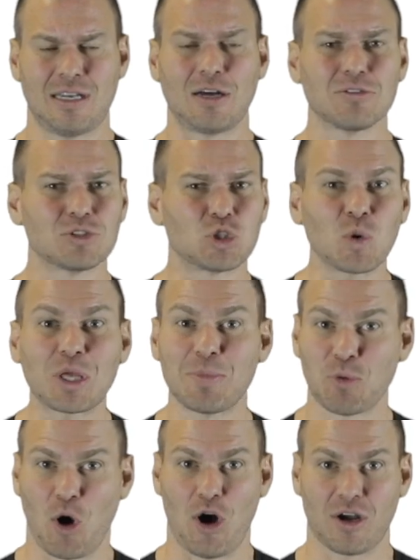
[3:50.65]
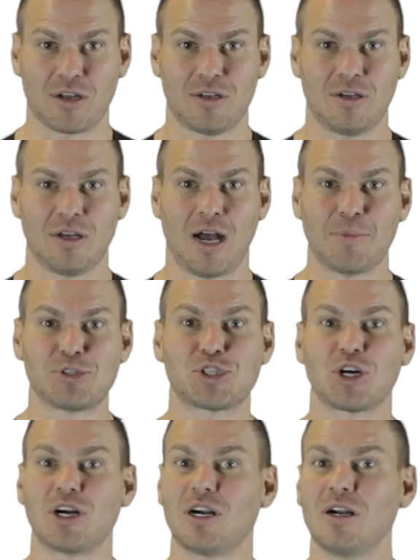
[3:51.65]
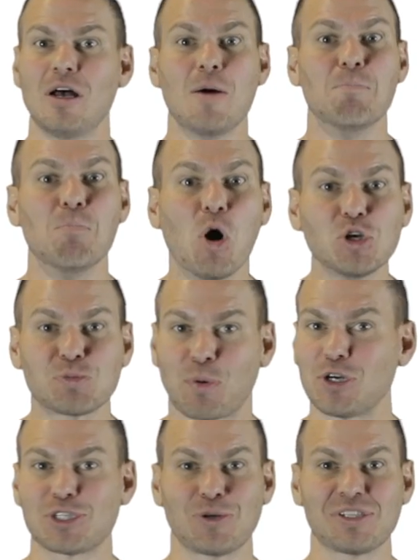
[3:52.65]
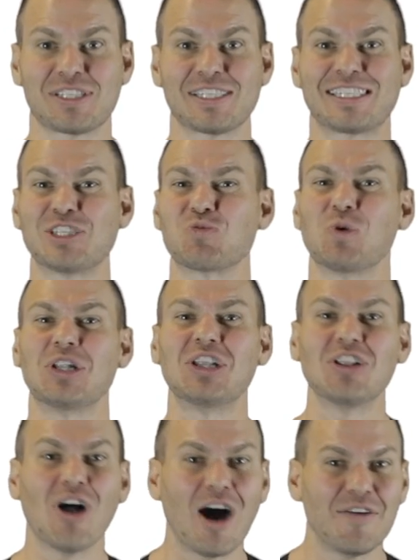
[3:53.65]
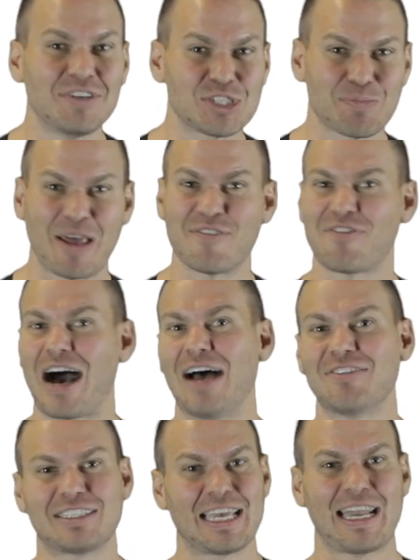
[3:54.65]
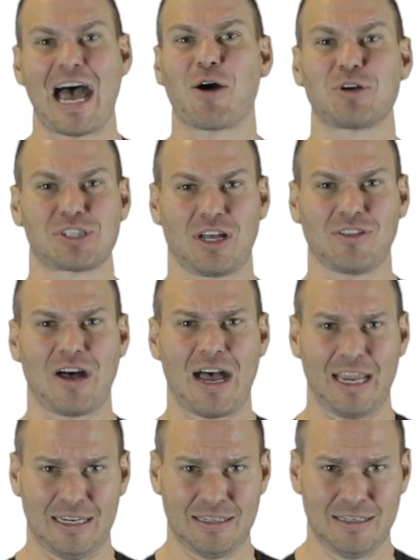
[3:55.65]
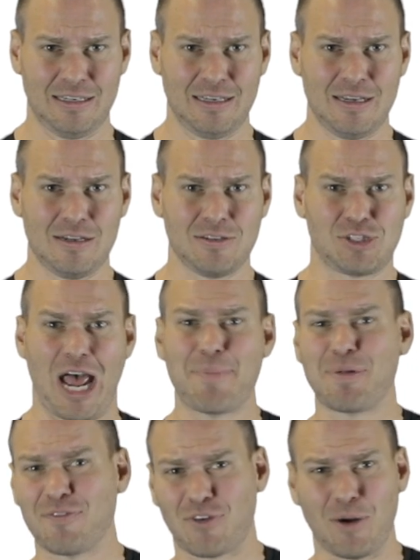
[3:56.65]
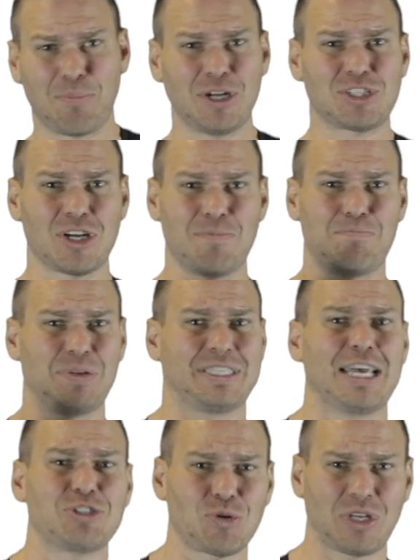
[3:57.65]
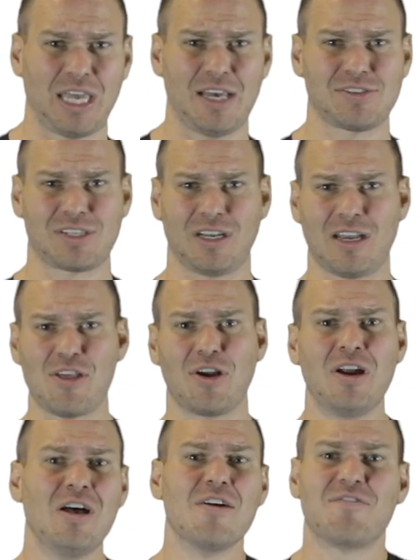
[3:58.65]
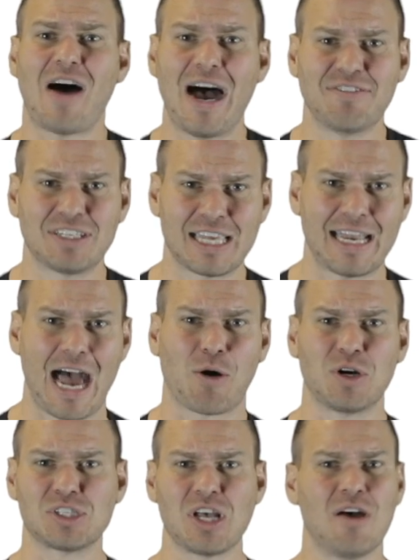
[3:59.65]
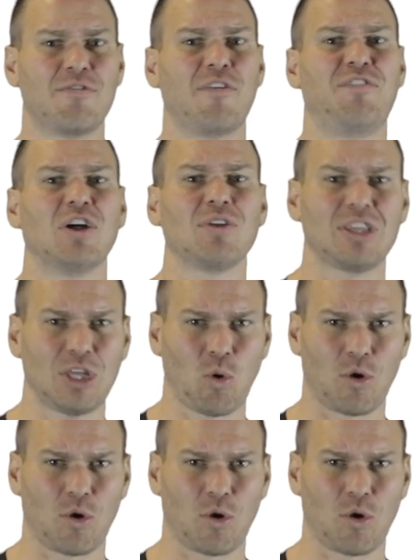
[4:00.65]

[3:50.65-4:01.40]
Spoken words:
Now, don't get me wrong. I'm sure most personal assistants would love to spend 5 to 10 hours online shopping for a bunch of potential gifts and another 5 to 10 hours fulfilling the